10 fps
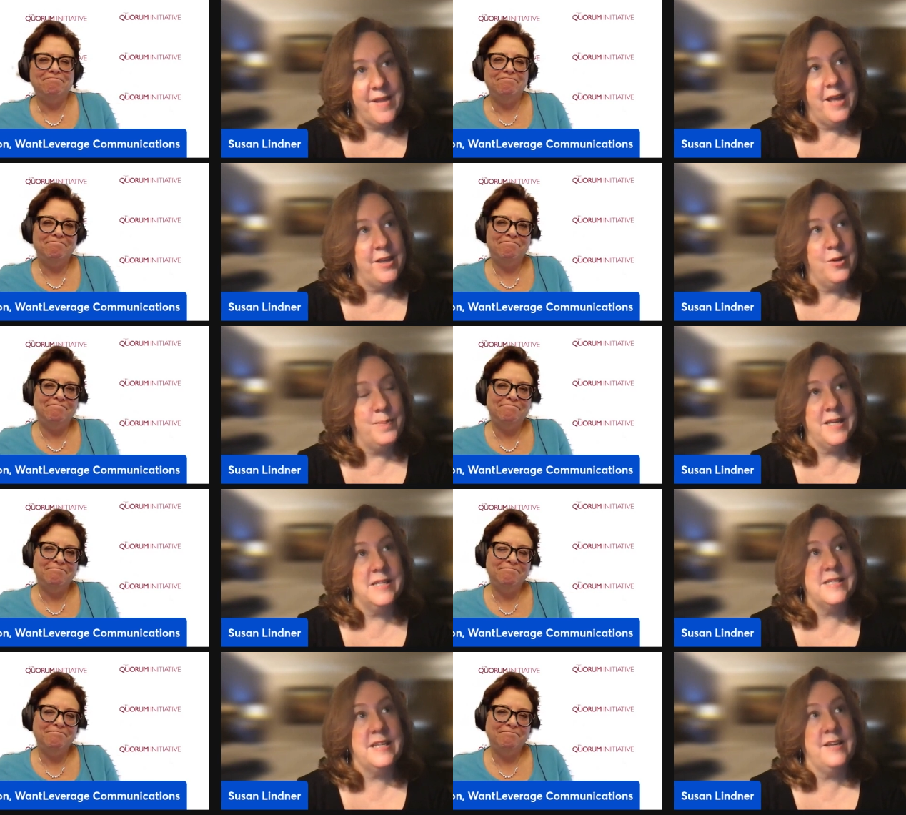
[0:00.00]
Speaker 1: you know,
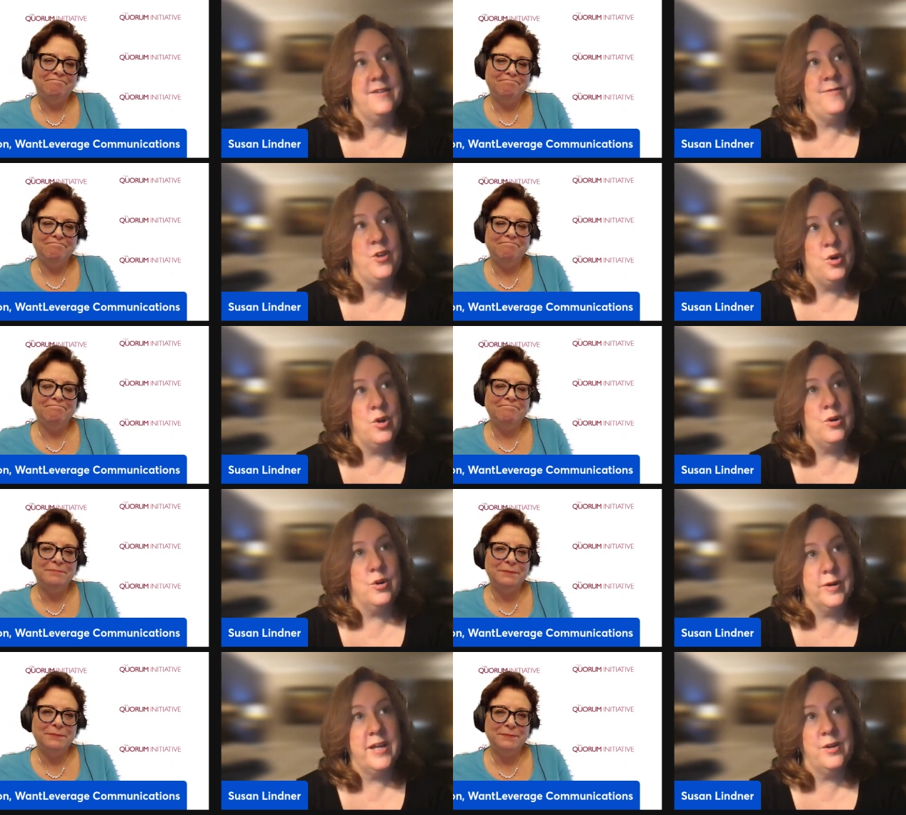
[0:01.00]
because if you don't
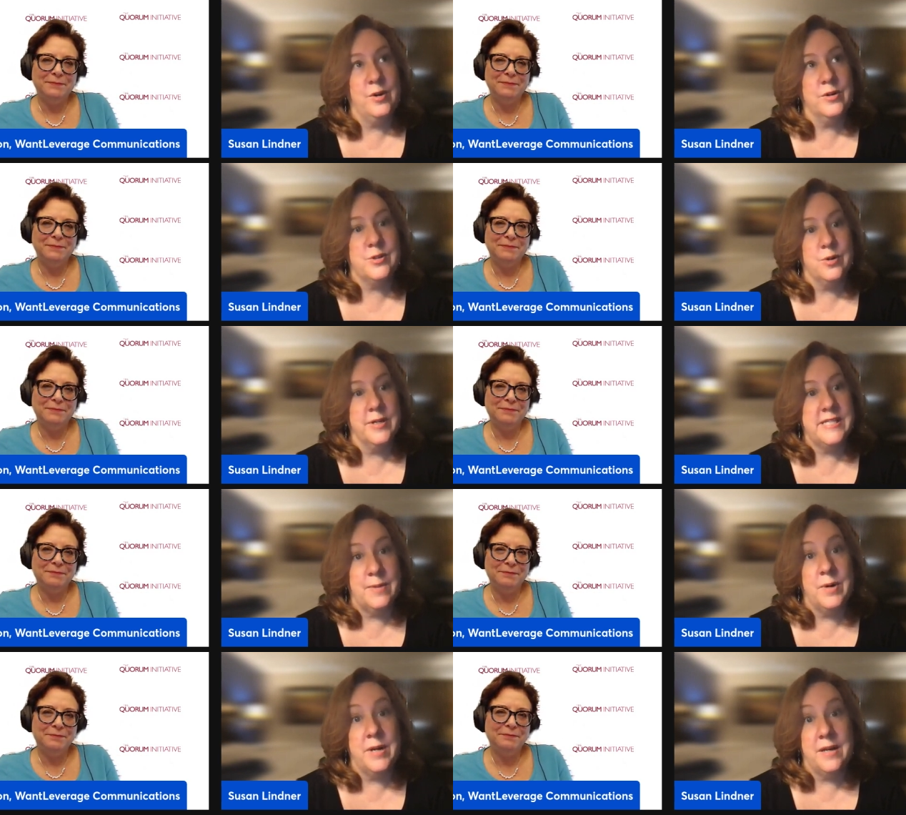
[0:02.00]
create your story,
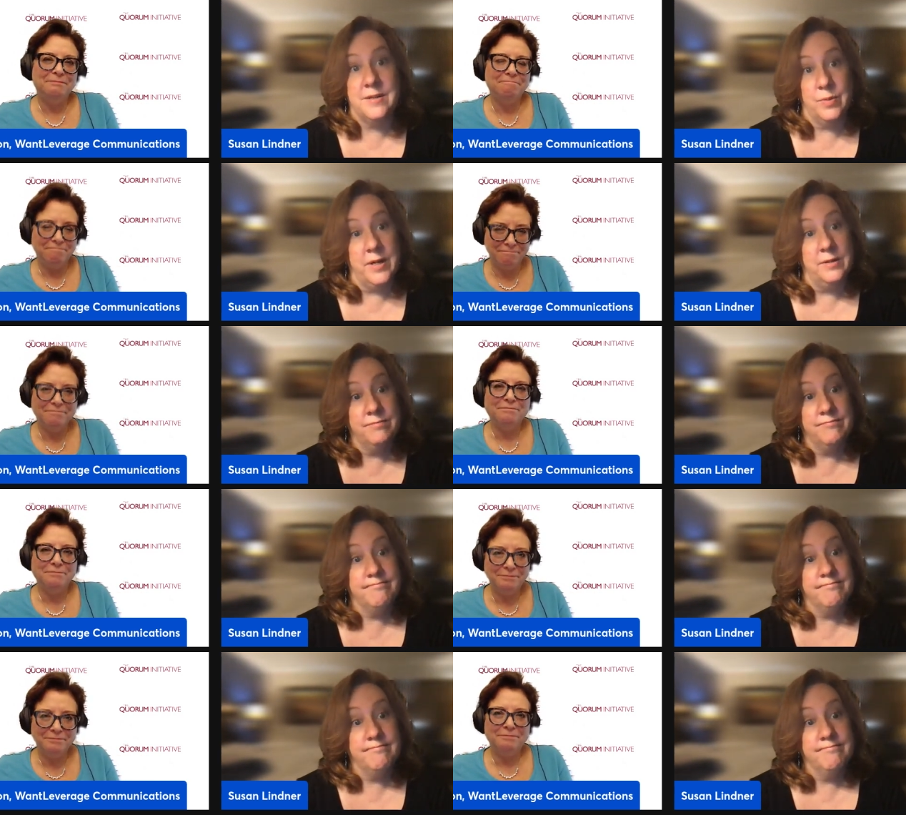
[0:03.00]
someone else will.
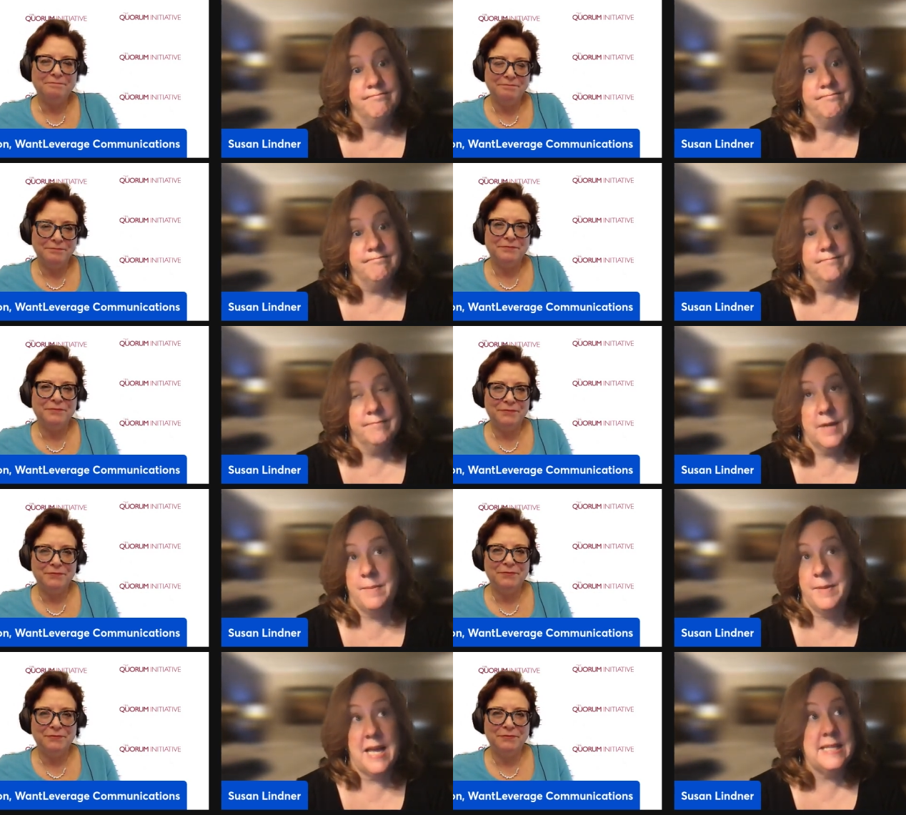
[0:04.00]
I
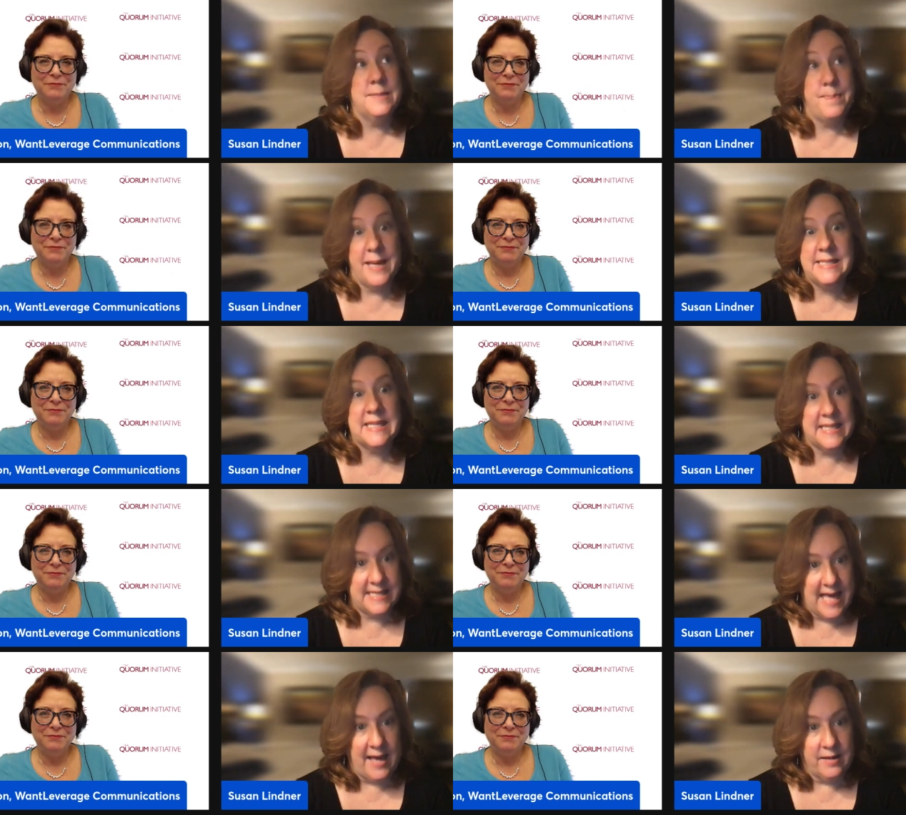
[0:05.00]
mean, as basic as
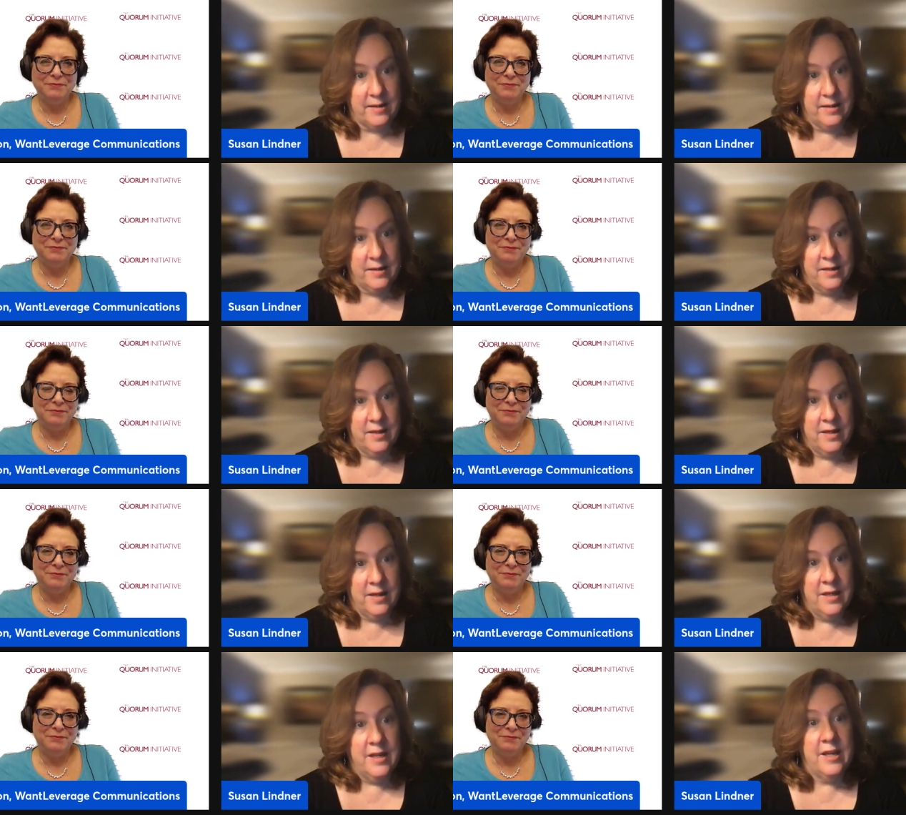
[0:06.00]
that.
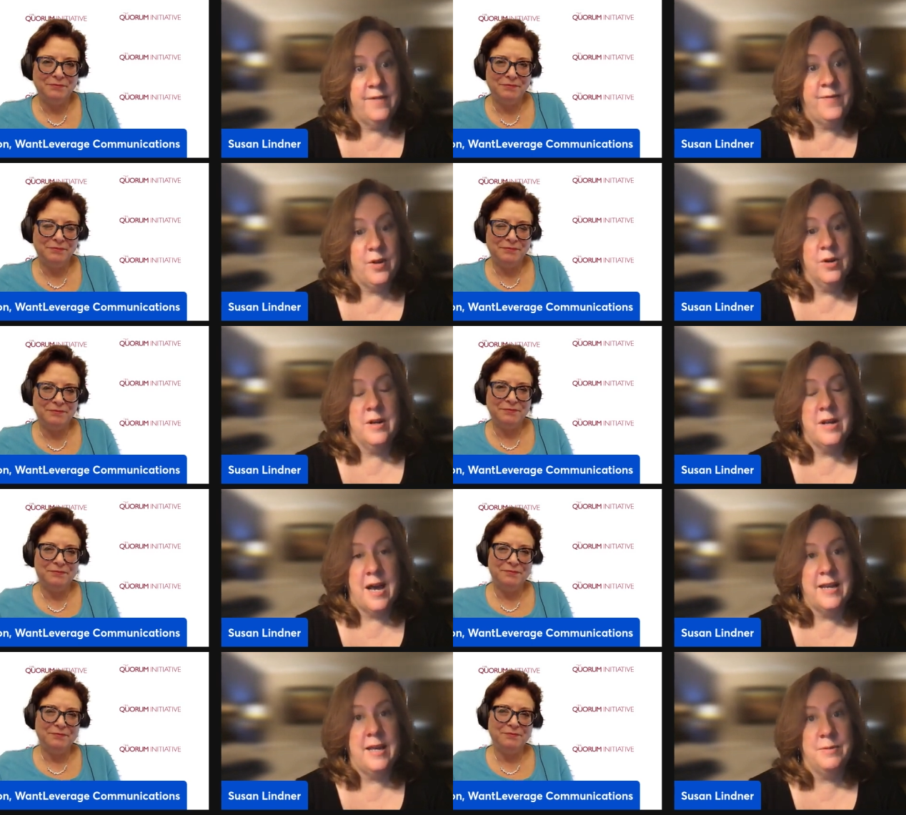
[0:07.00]
If you're
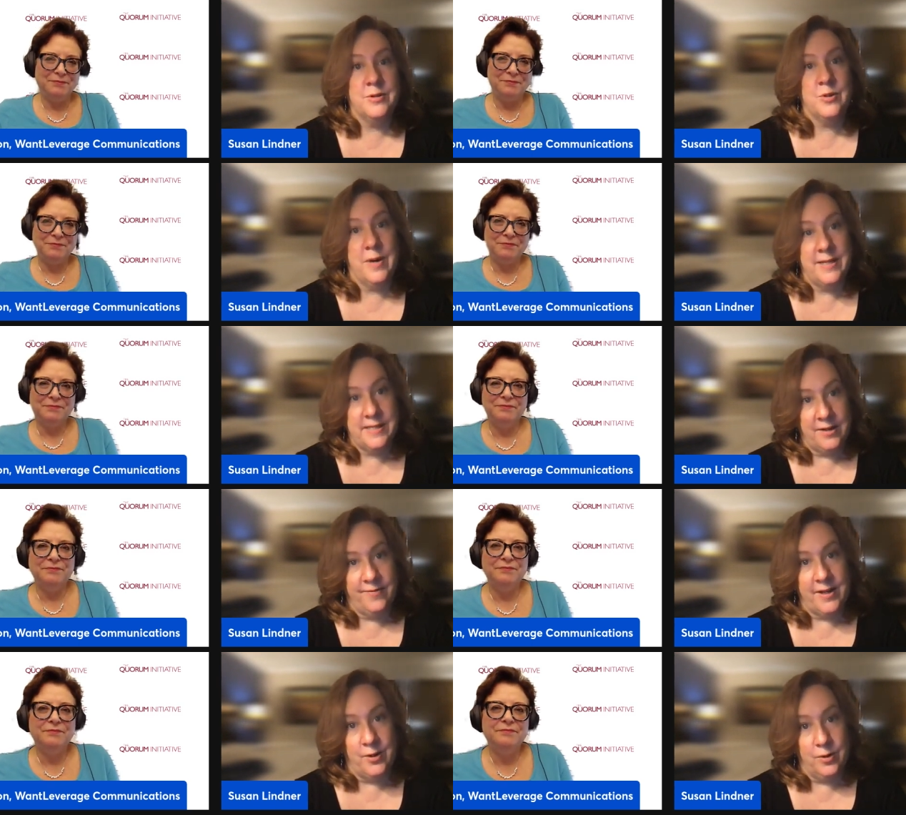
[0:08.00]
not able to
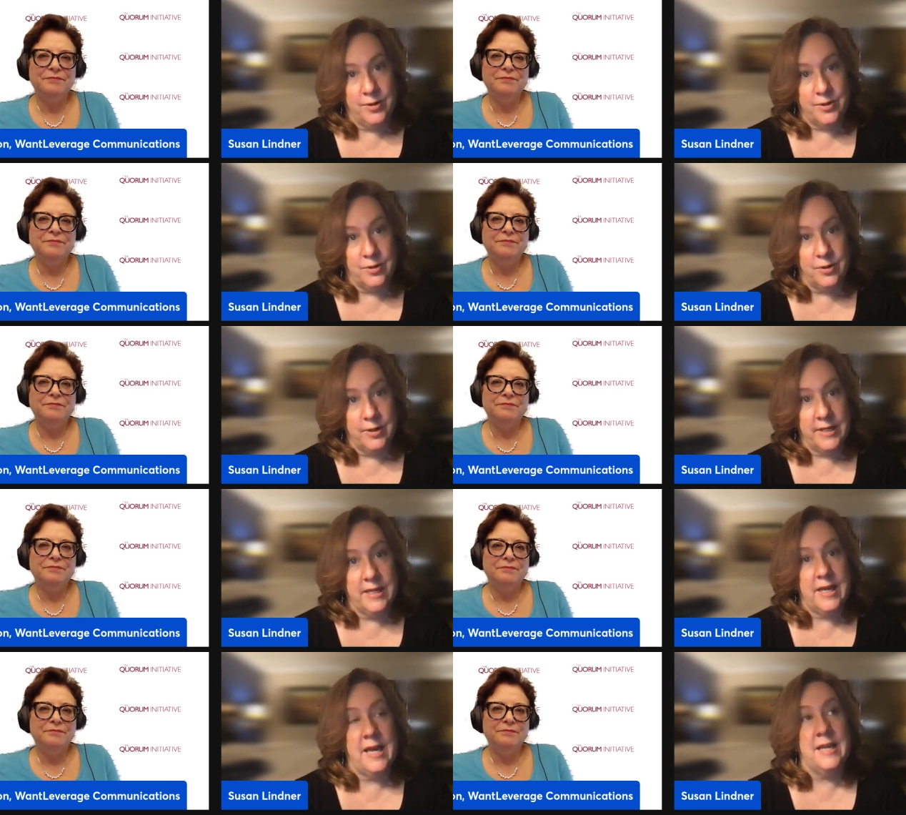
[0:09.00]
identify your
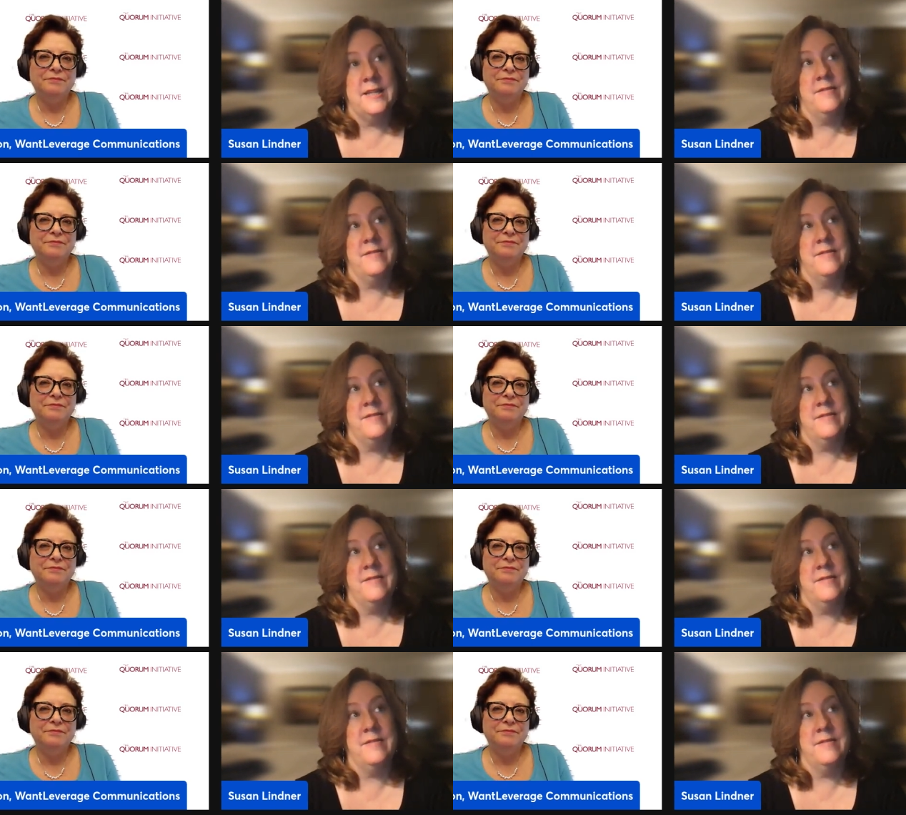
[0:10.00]
story and